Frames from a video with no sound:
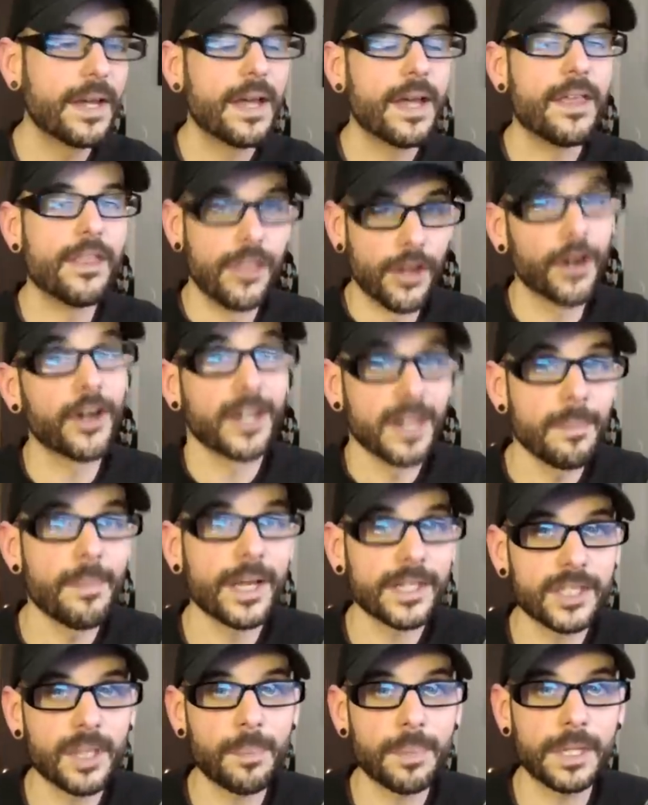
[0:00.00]
They're going to
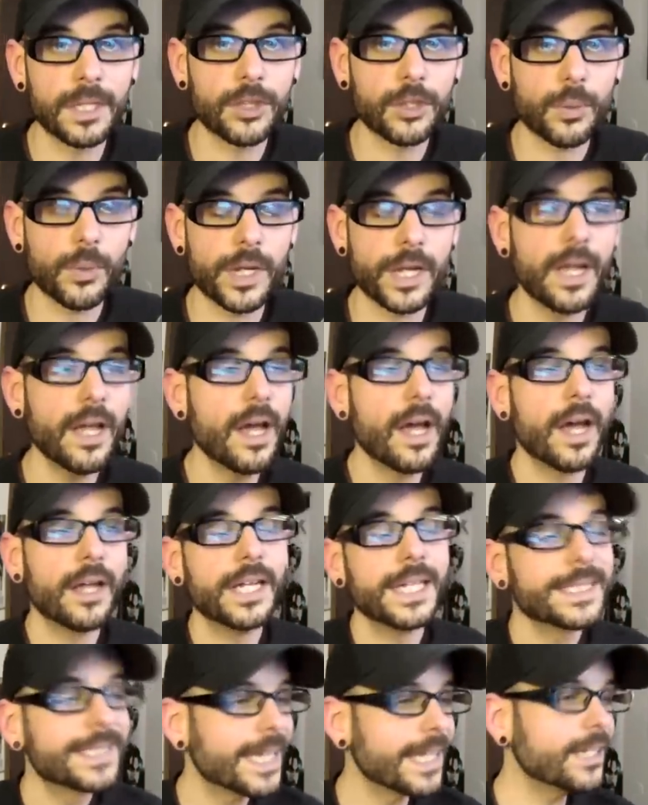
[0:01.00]
mess up E3.
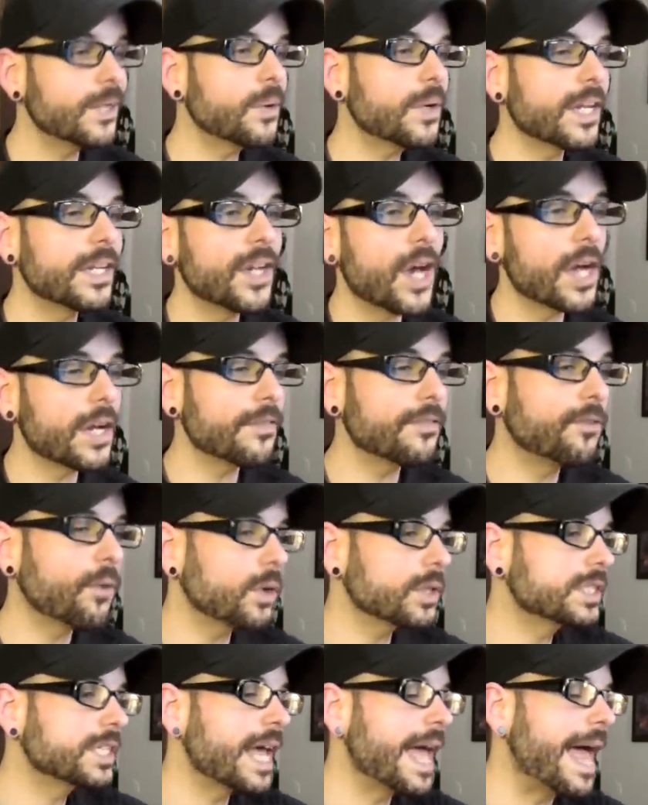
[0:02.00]
Nintendo cannot
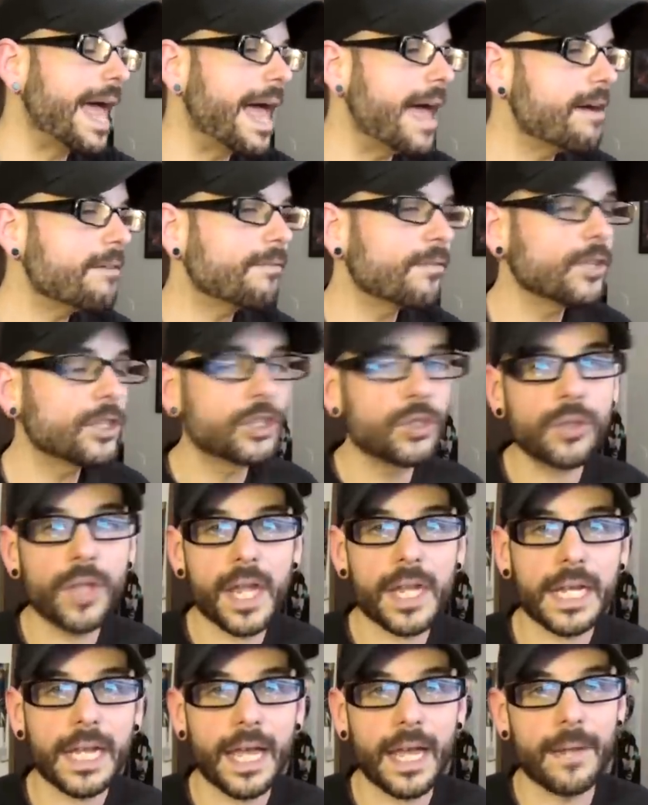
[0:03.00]
afford to ever do
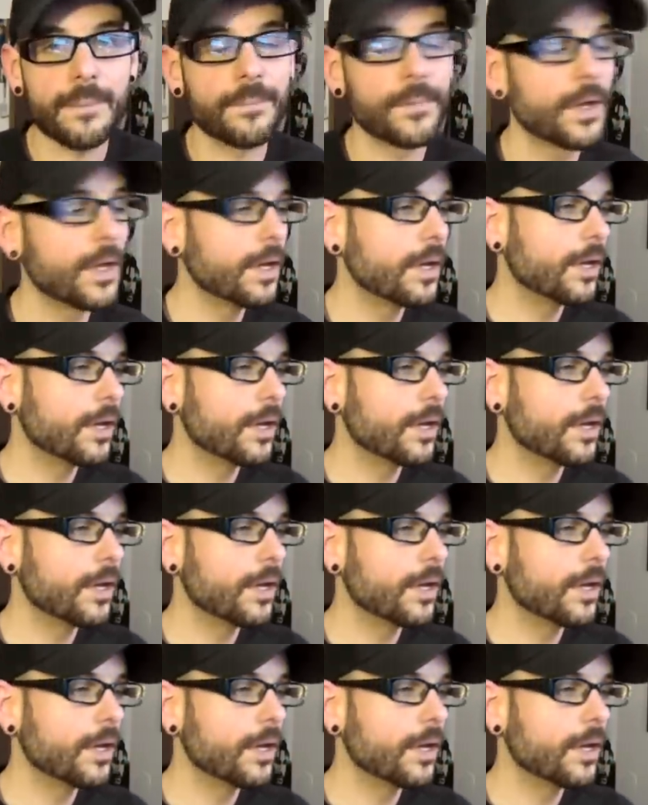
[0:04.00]
that again.